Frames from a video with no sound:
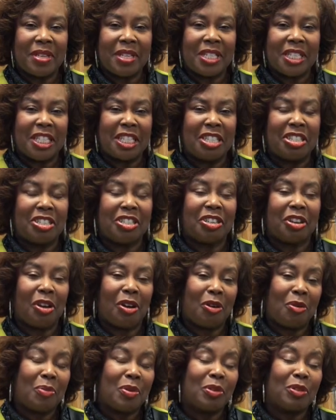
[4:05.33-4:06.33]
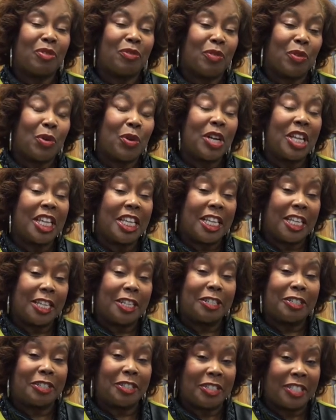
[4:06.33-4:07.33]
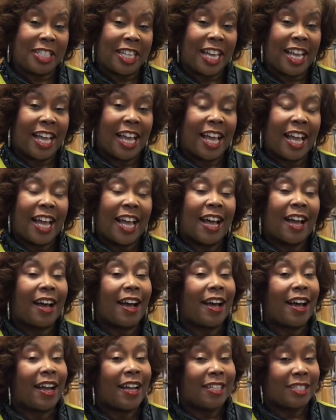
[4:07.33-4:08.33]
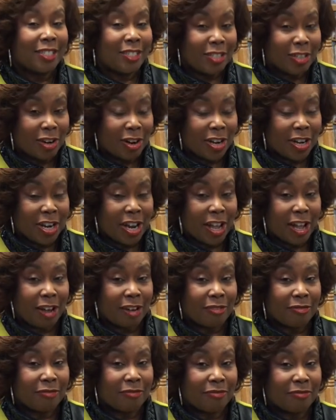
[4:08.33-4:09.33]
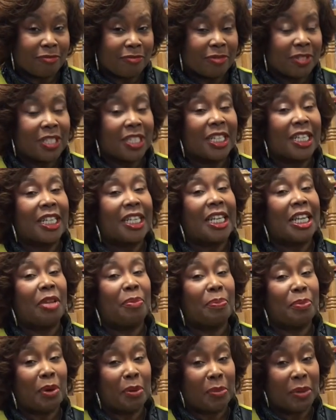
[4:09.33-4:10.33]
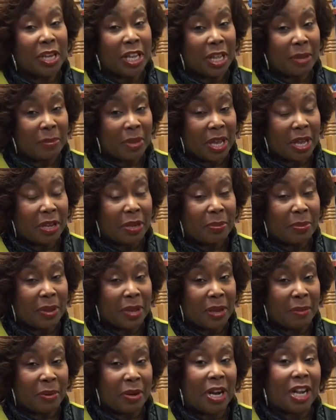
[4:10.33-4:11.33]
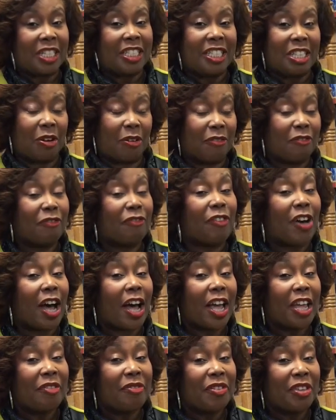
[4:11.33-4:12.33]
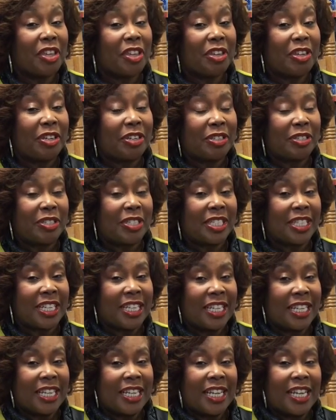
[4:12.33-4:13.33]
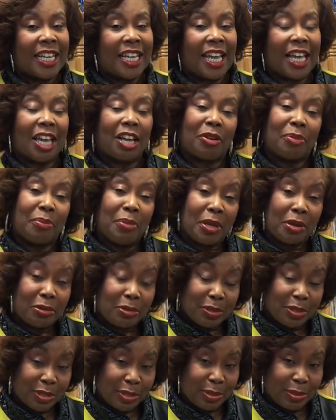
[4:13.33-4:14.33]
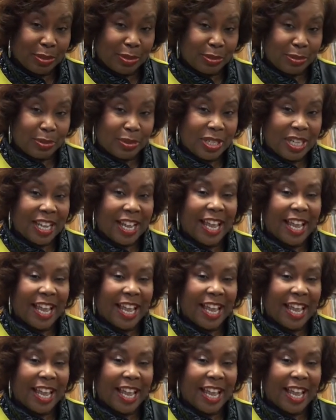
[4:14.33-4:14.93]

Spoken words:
been teaching almost 40 years. I started out in Birmingham, Alabama. I taught 5 years at a middle school,